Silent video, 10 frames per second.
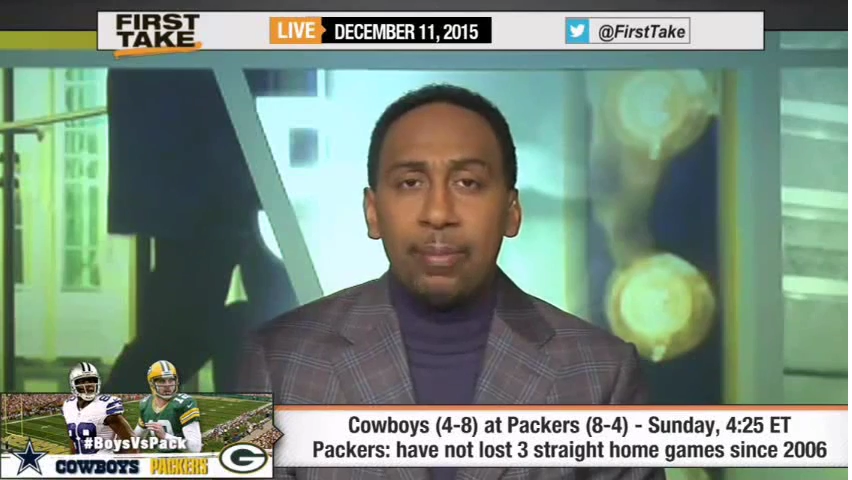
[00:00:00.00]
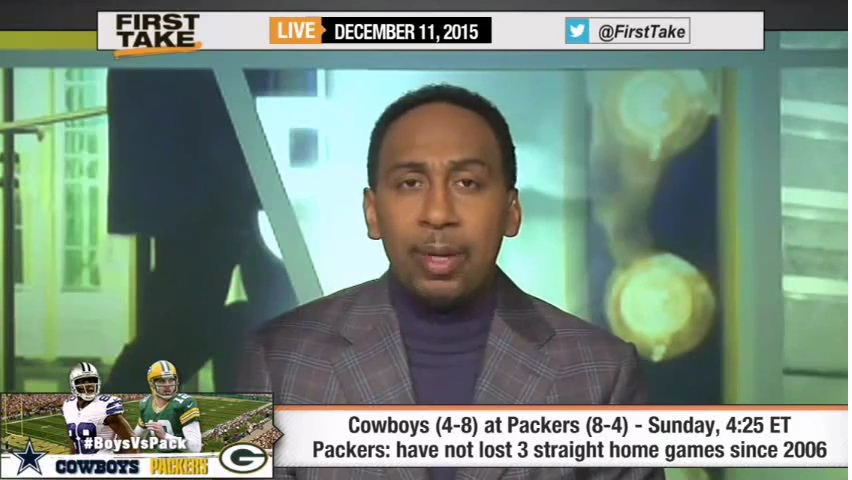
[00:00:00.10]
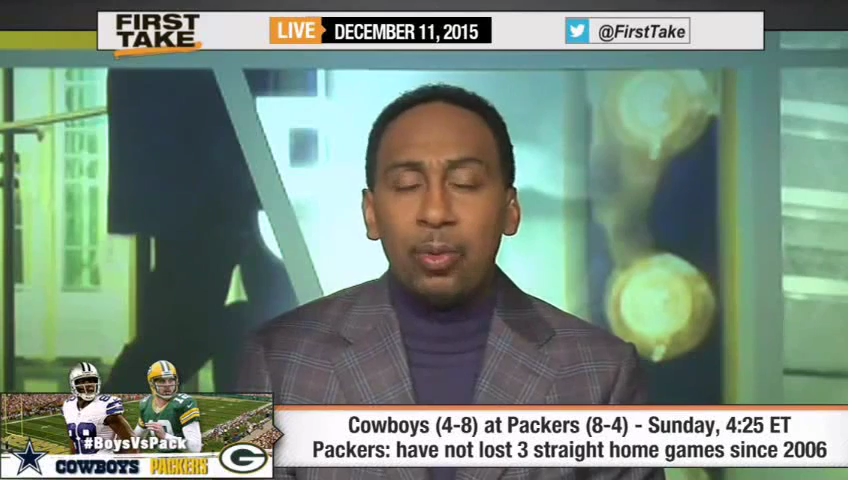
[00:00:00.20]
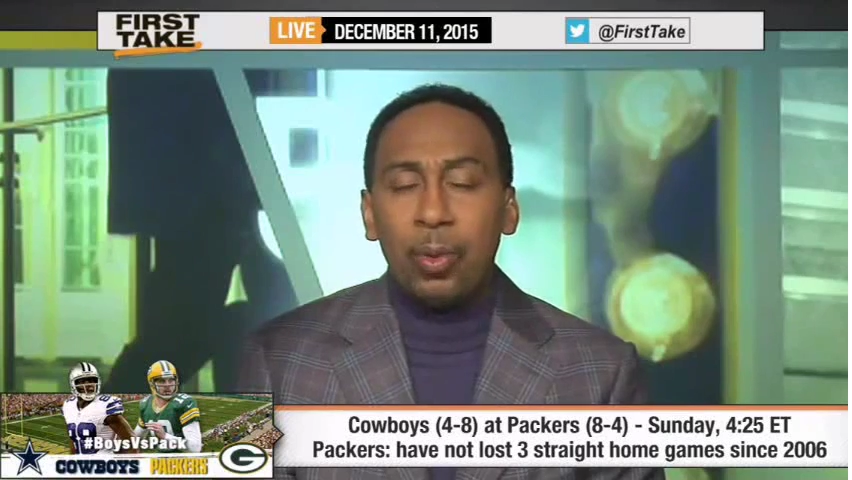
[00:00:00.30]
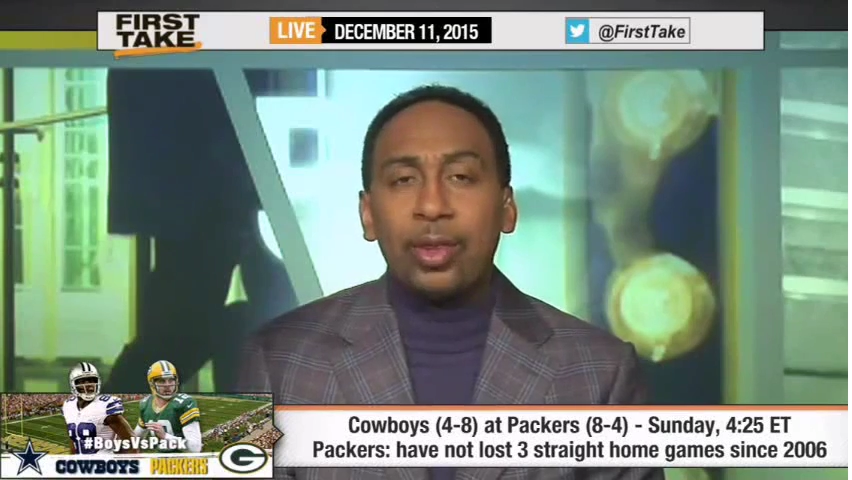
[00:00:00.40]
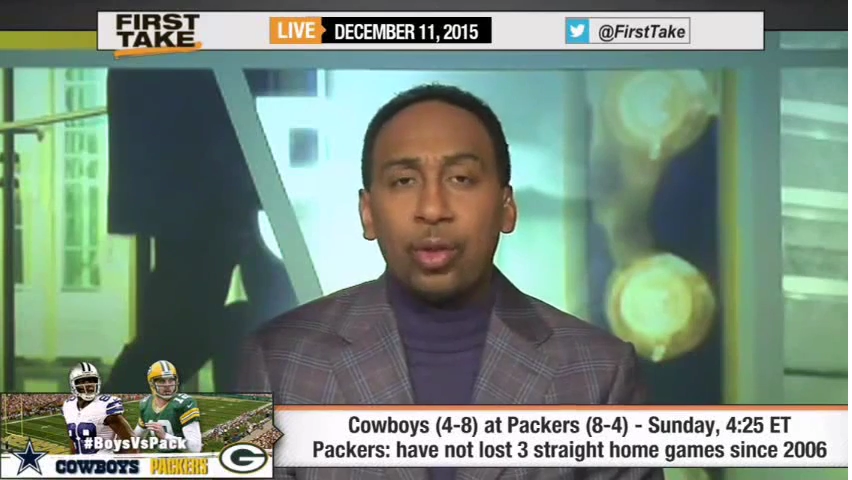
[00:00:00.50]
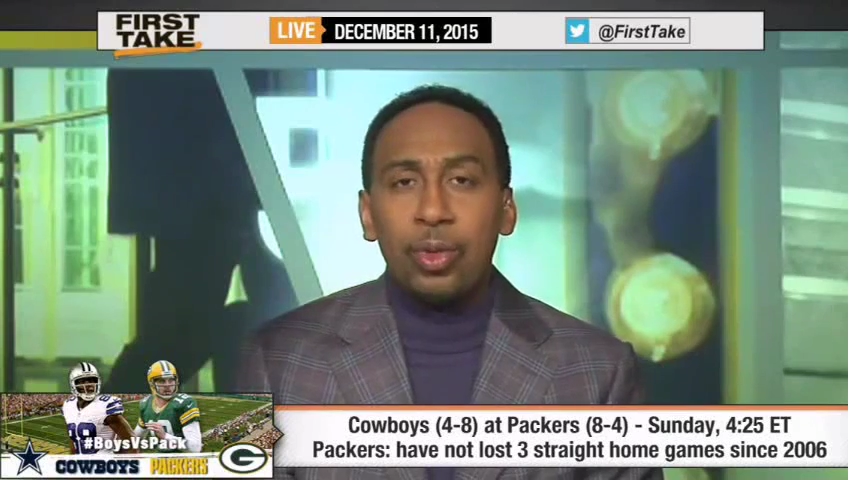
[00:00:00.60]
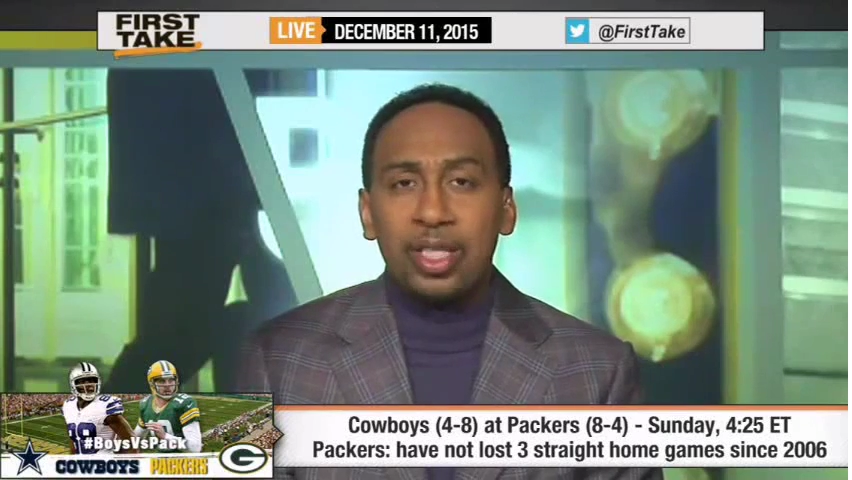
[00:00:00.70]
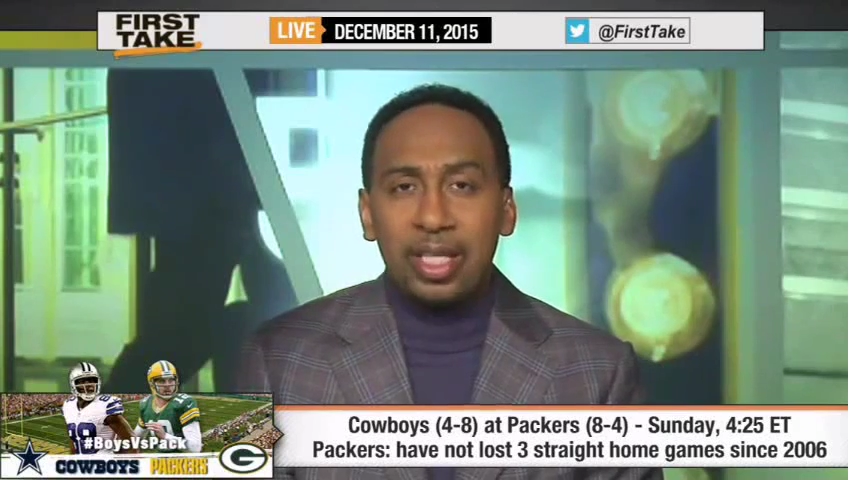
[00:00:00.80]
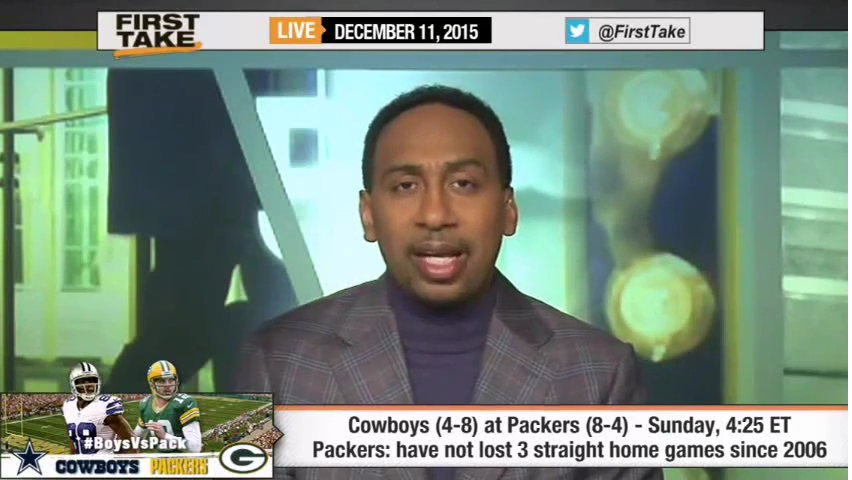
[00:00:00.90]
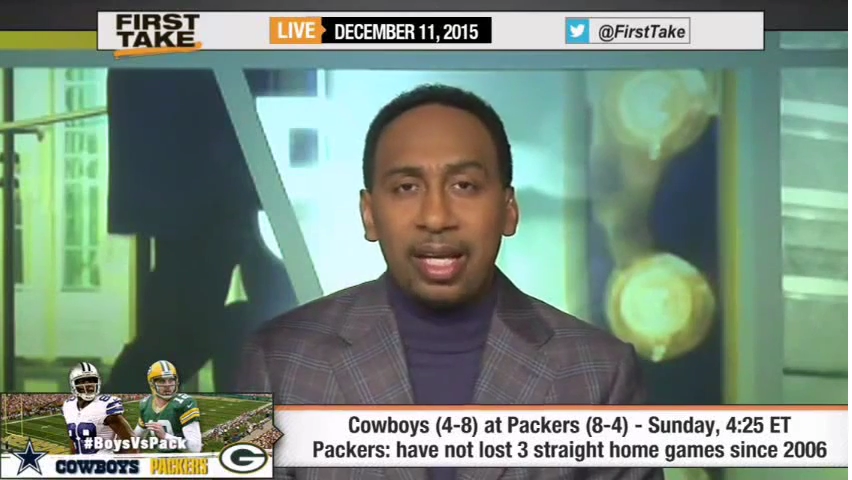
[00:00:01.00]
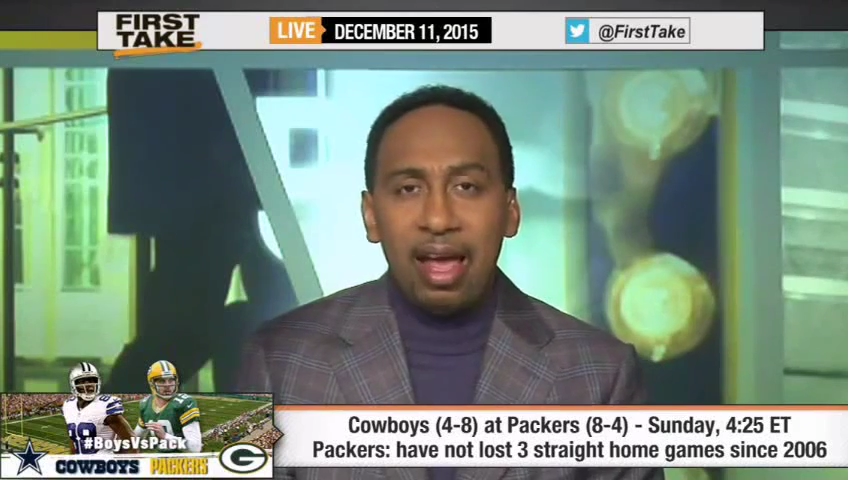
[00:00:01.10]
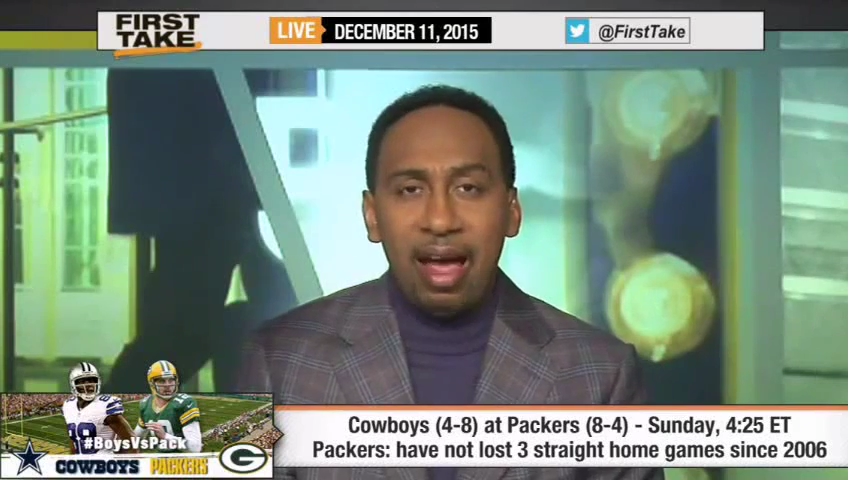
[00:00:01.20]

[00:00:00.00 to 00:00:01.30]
midway through the second